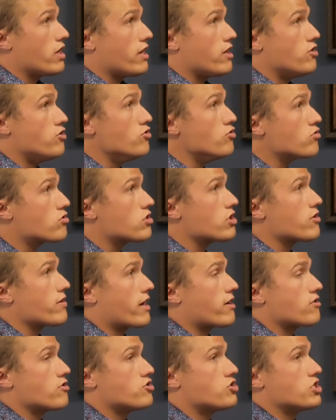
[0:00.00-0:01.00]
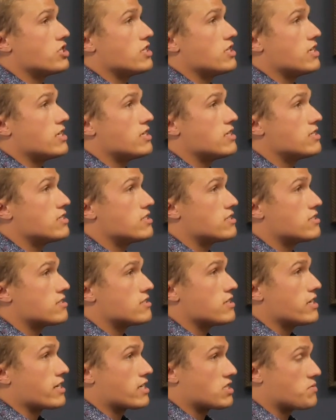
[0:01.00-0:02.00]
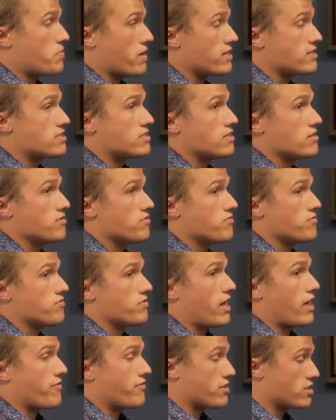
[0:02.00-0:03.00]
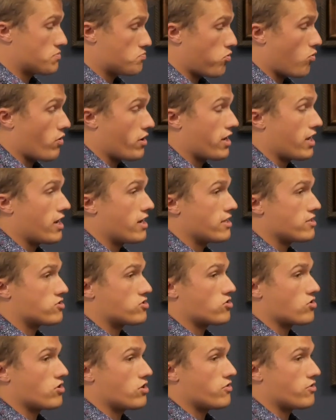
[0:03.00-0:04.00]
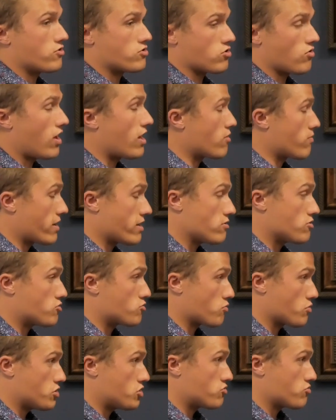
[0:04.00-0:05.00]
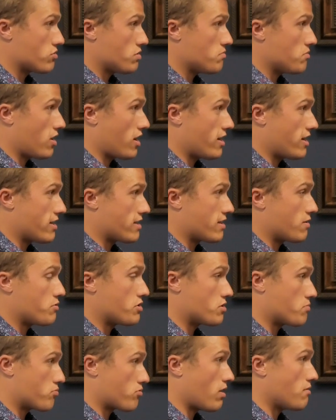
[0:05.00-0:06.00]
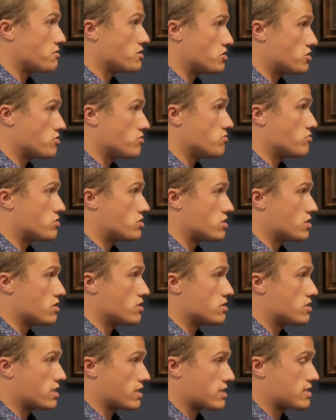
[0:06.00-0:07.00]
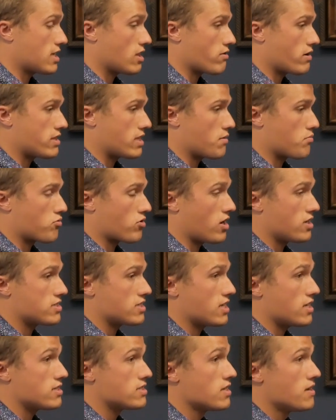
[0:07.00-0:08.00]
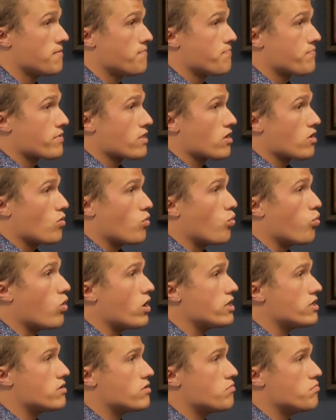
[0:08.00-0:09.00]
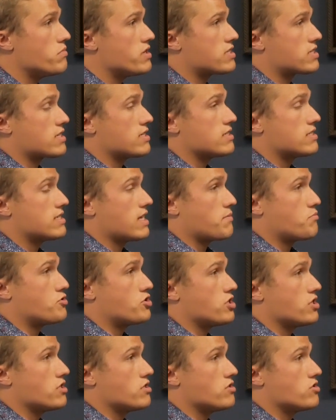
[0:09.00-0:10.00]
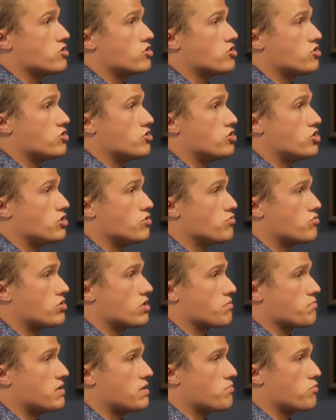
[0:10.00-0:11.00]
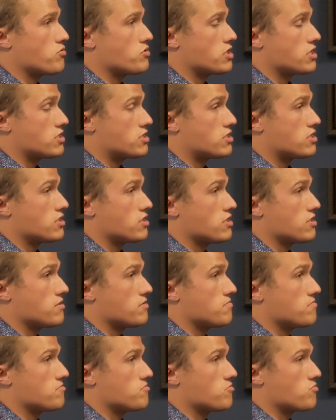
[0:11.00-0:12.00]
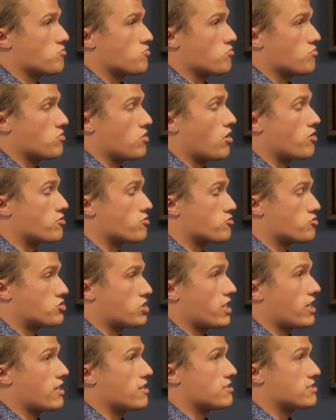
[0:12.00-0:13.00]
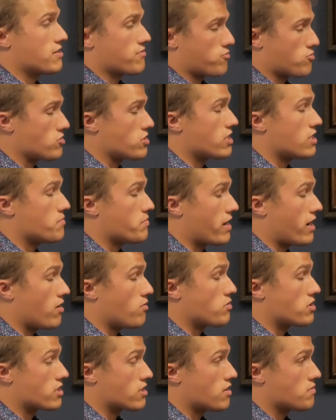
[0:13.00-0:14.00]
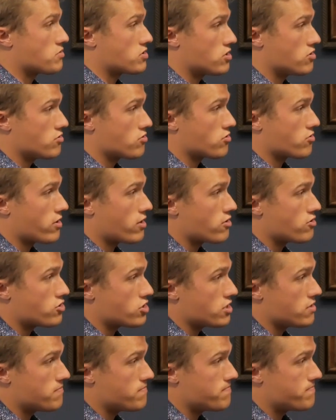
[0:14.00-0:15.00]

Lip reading: Nuclear energy is expensive at this point, and there's a lot of regulatory streamlining that we could probably do to accelerate that process. What misconceptions do you think people need to understand differently about when it comes to nuclear energy?